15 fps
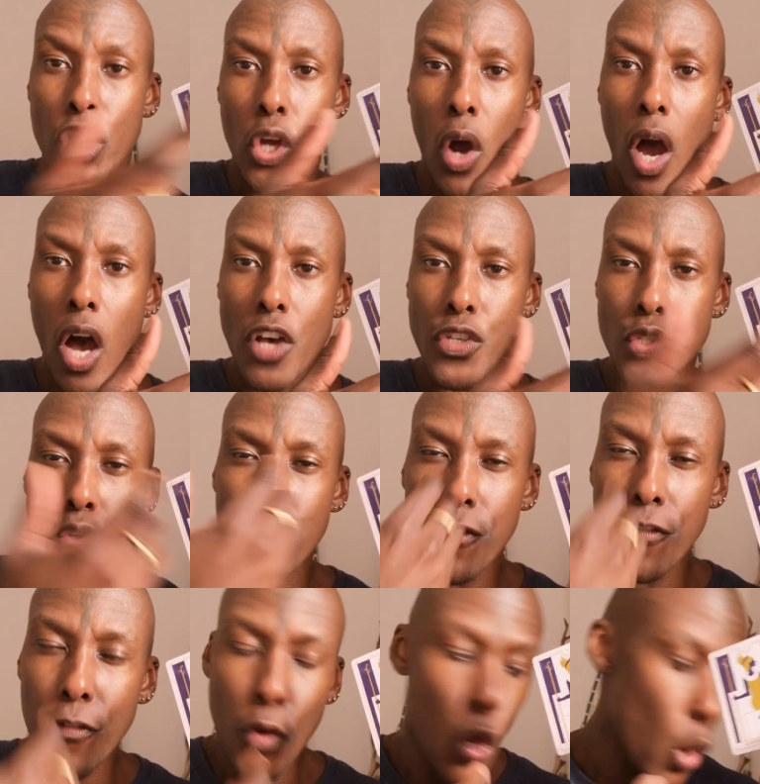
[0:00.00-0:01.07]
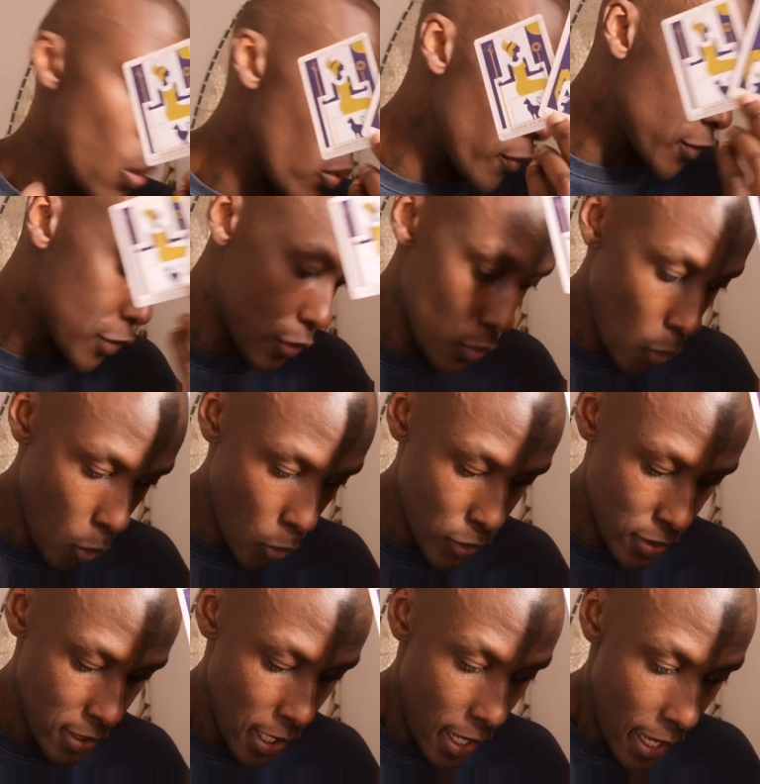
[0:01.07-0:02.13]
You're asked to flow with
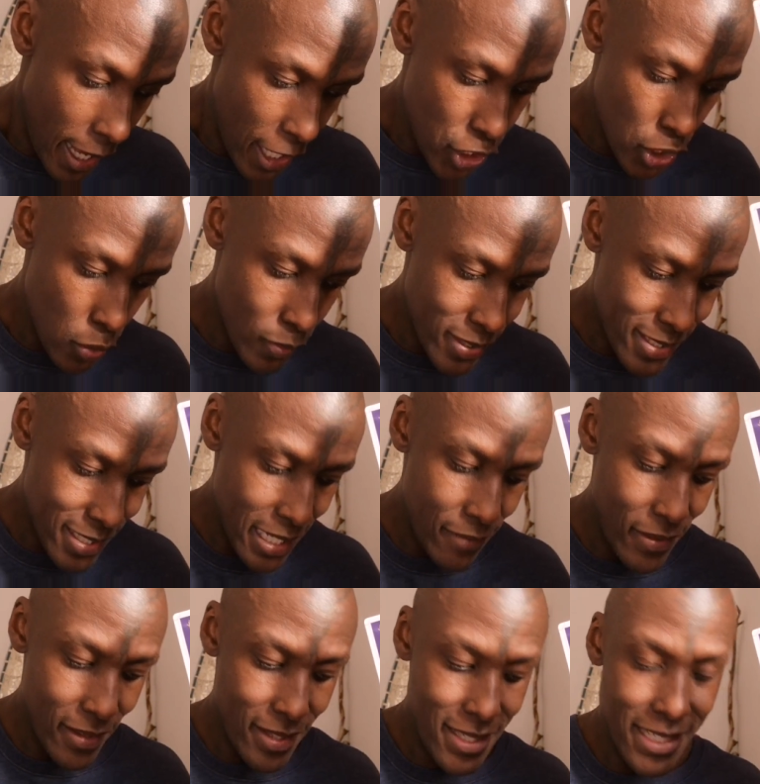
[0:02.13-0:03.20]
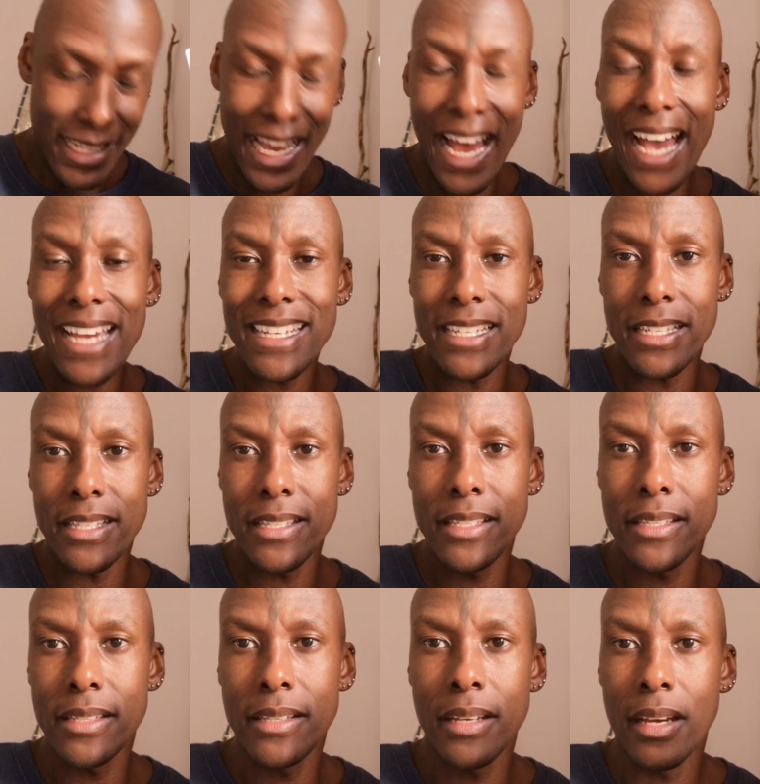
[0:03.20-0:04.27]
source as you're receiving this
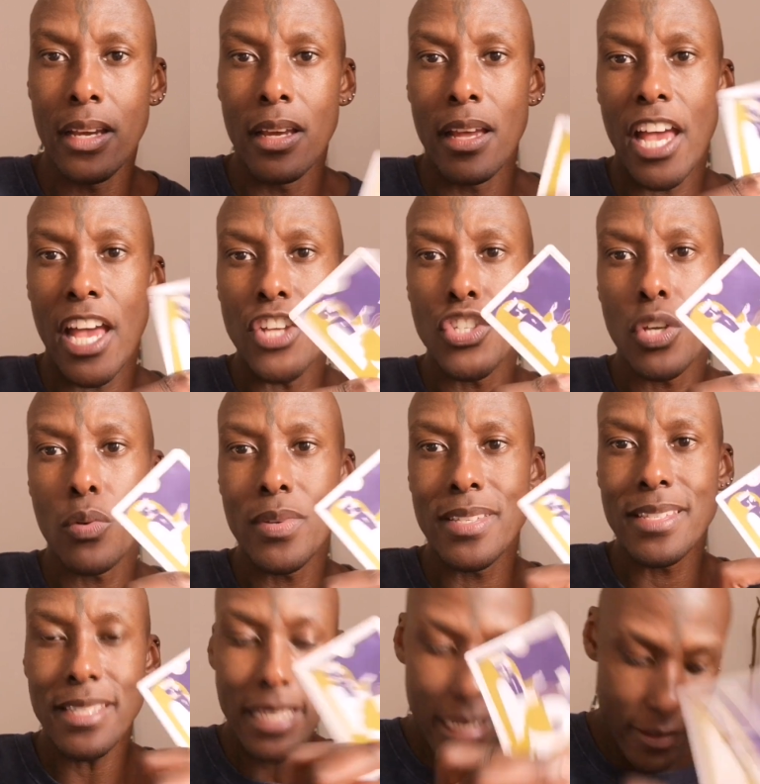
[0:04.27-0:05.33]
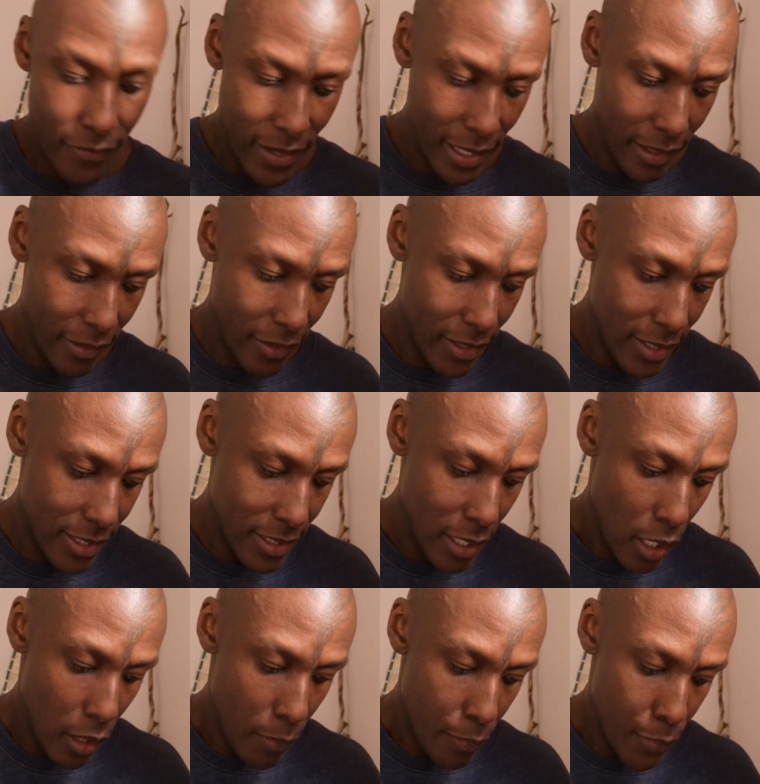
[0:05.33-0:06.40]
guidance, as you're receiving
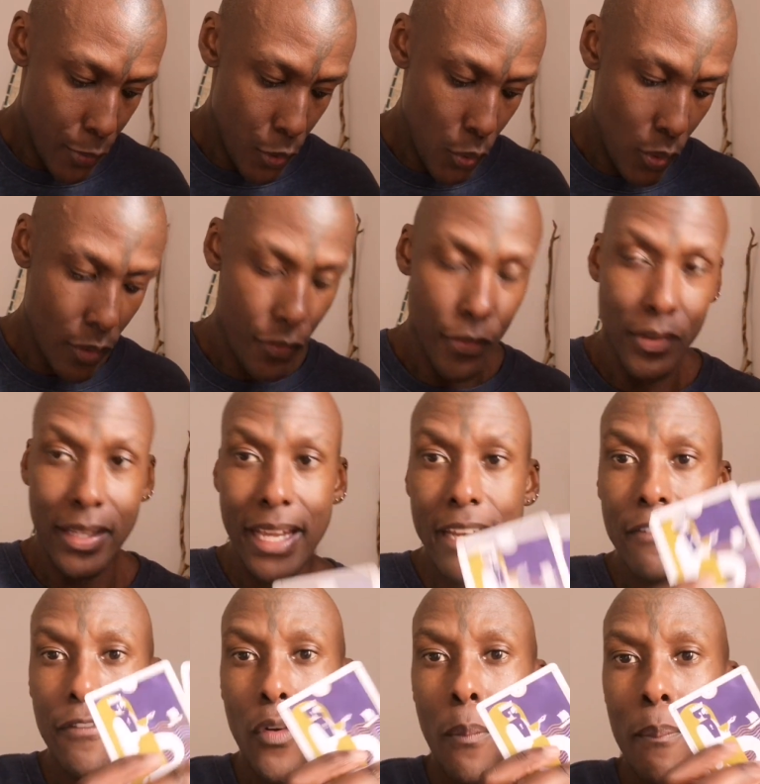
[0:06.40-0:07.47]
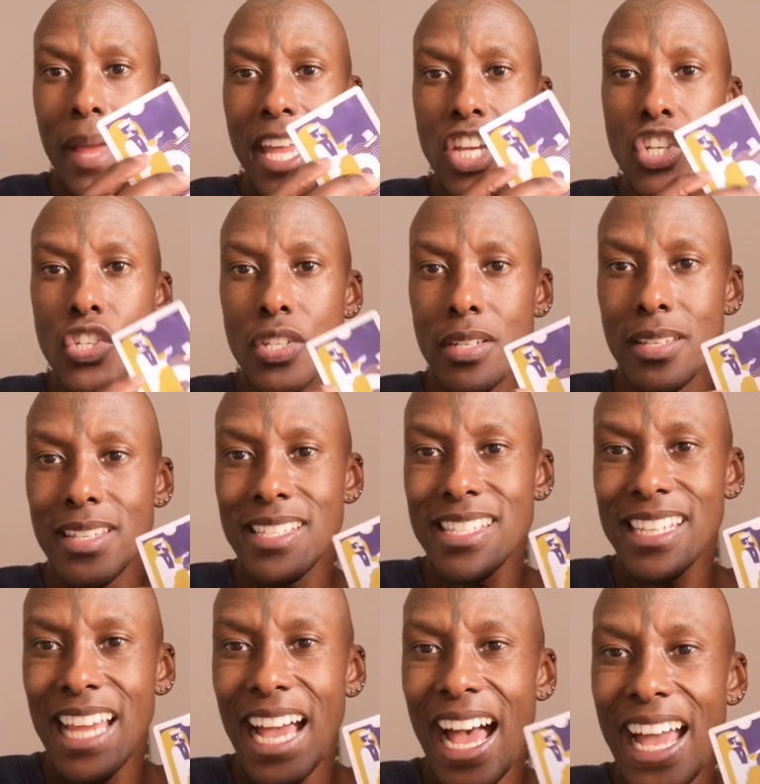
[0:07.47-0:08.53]
this beautiful information,
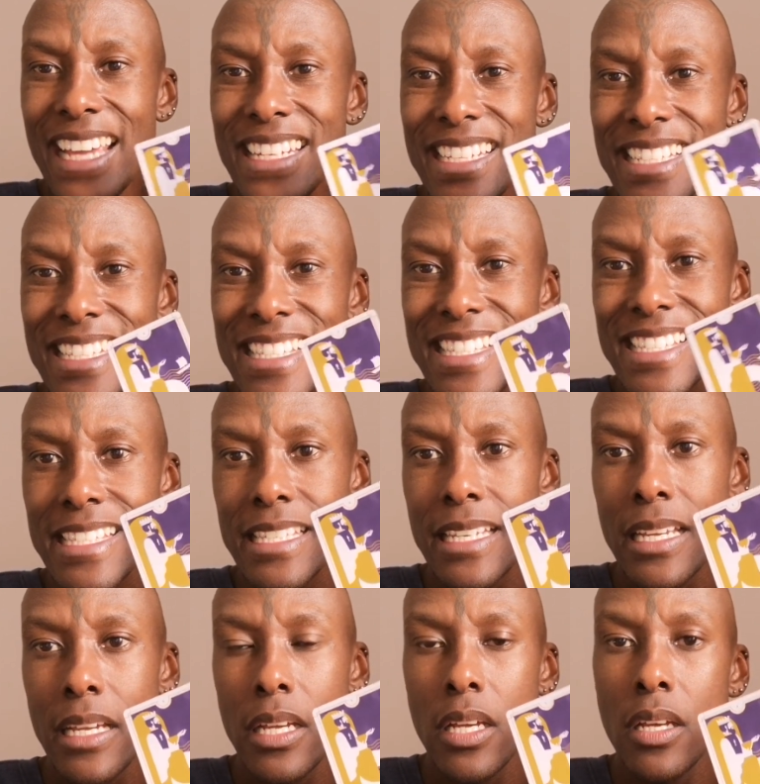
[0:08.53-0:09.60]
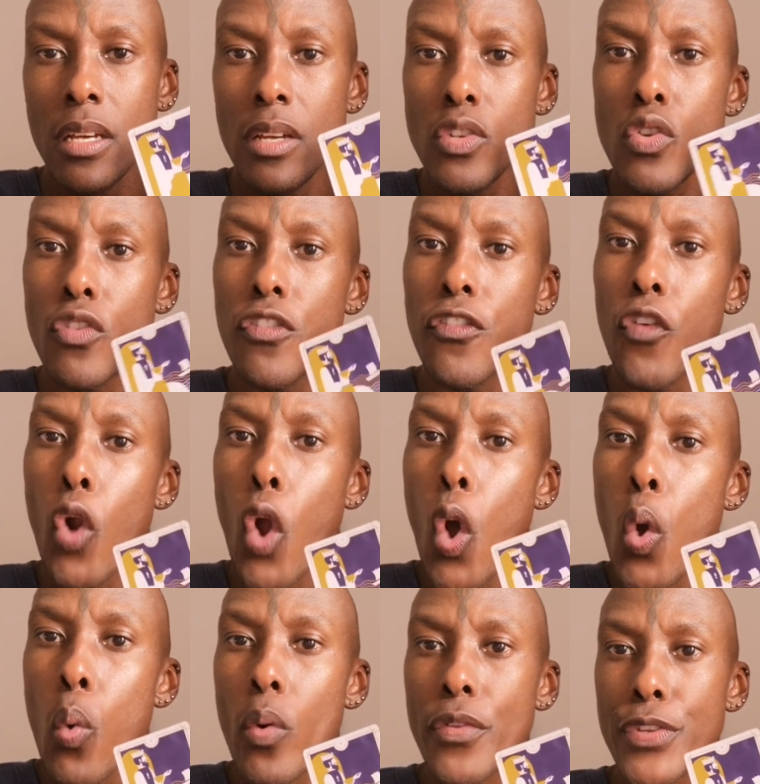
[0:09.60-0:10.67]
this guidance, to
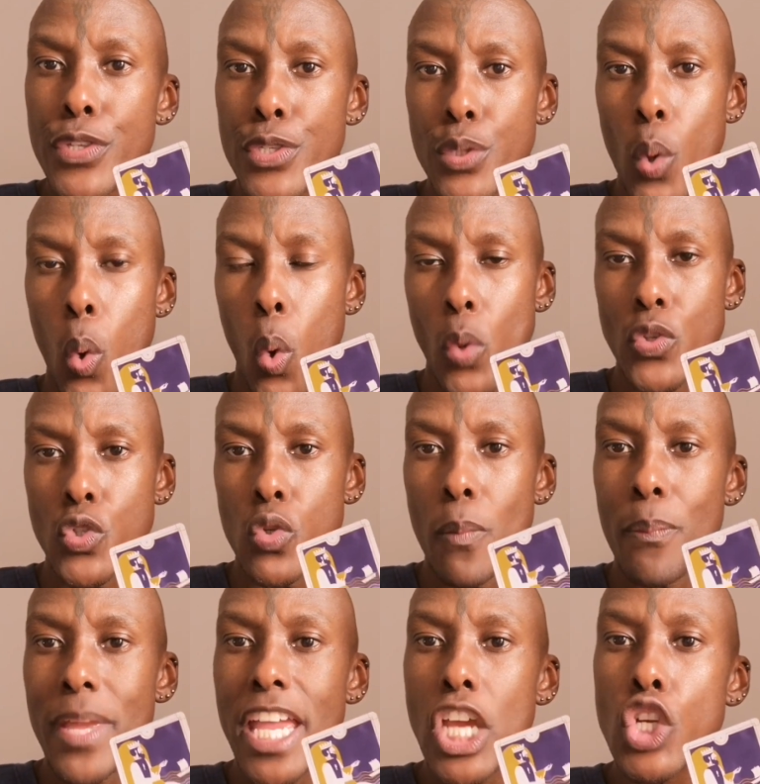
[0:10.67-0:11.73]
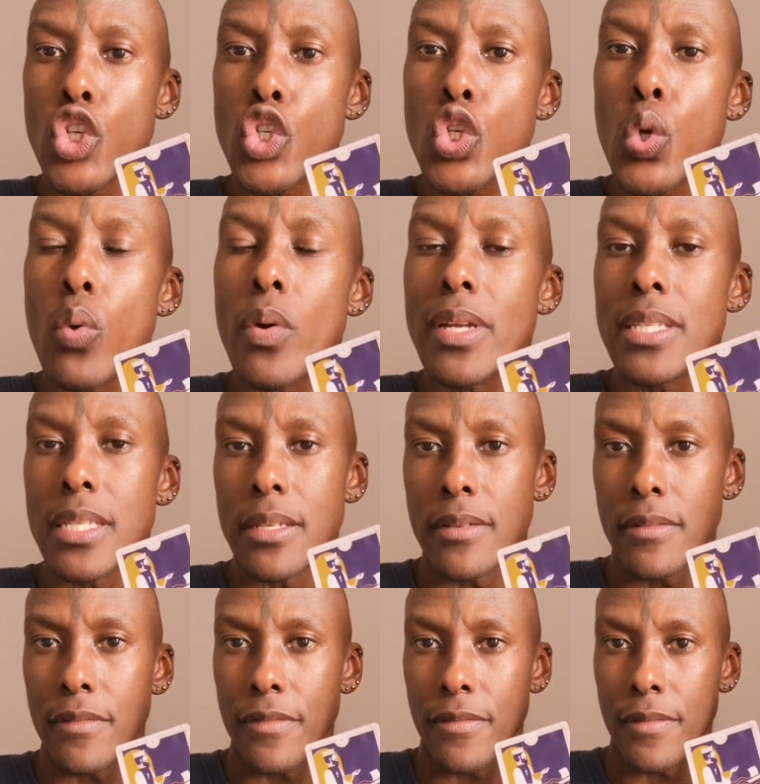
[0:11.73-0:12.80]
flow with source, to be
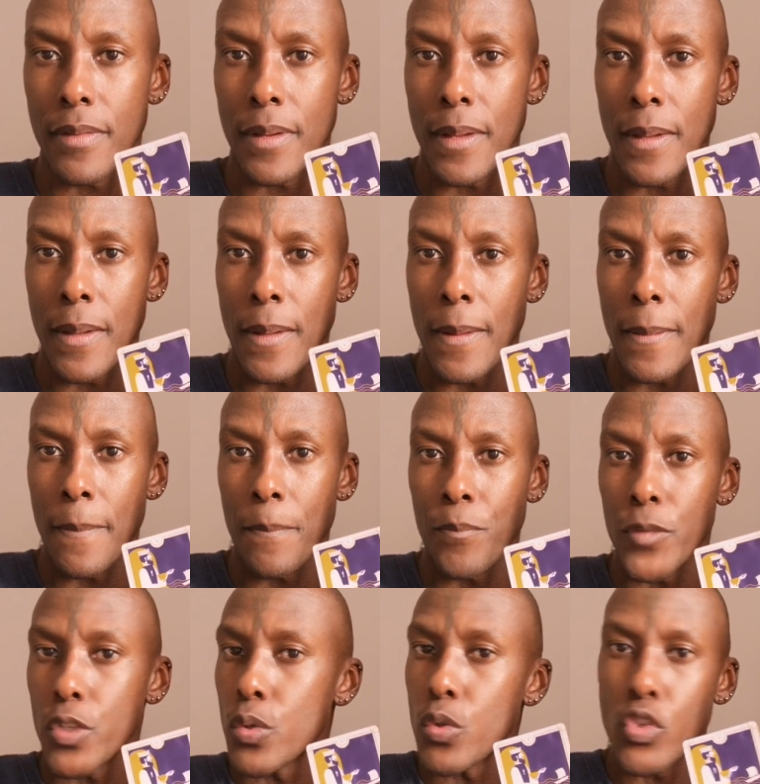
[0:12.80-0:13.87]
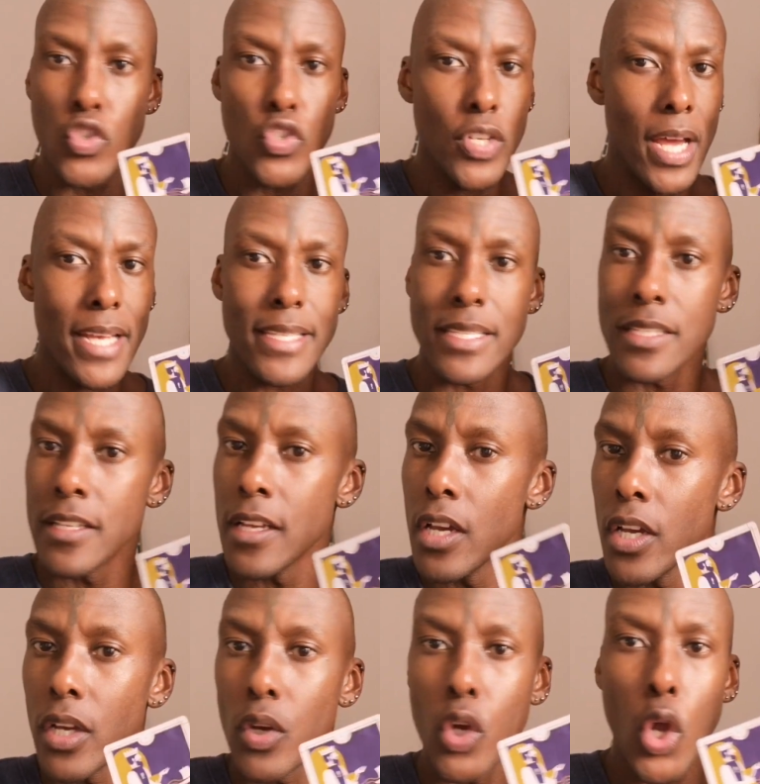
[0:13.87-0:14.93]
intuitive, to just
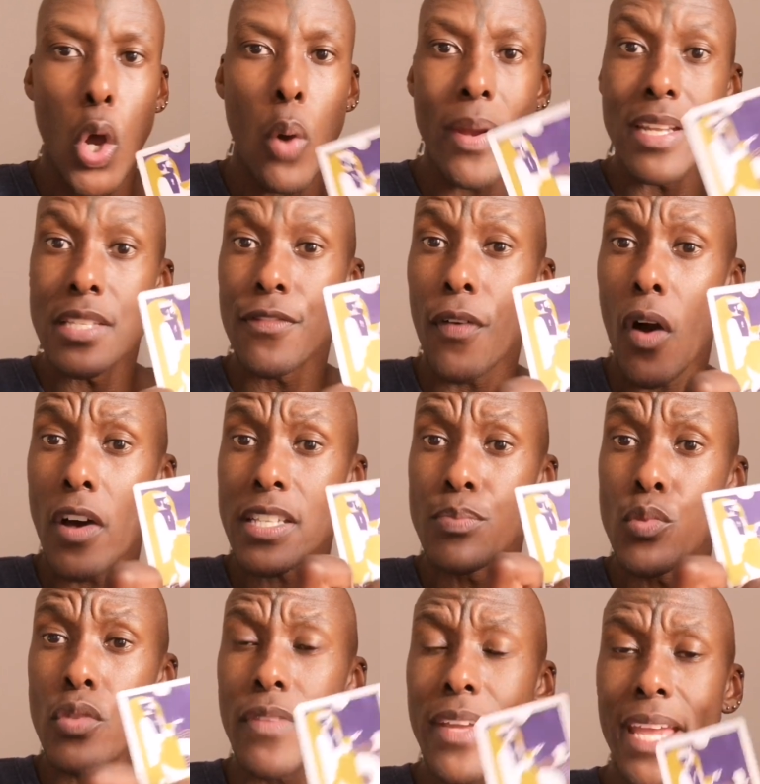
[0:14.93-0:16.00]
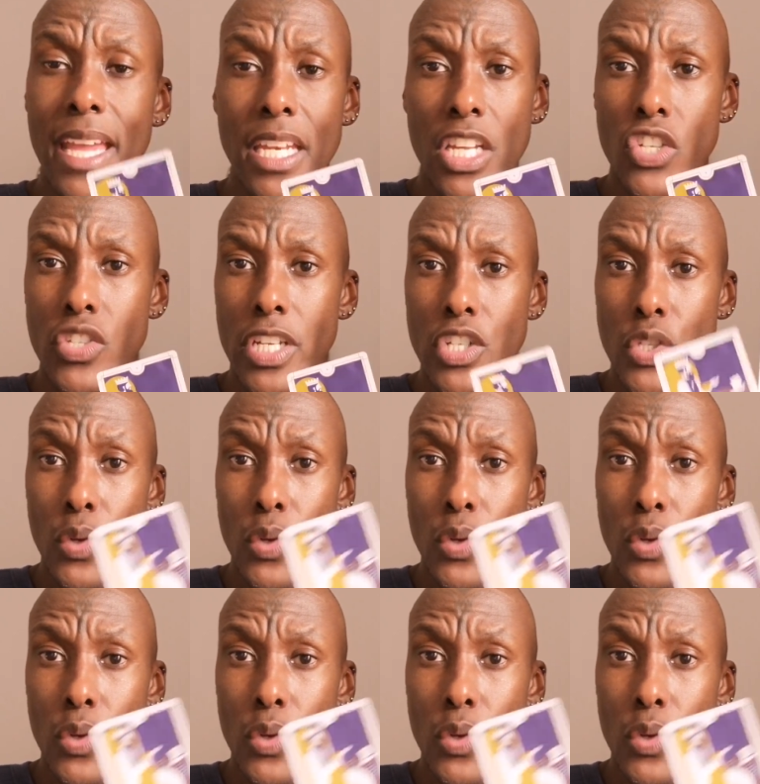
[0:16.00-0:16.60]
go. And it's fast moving energy.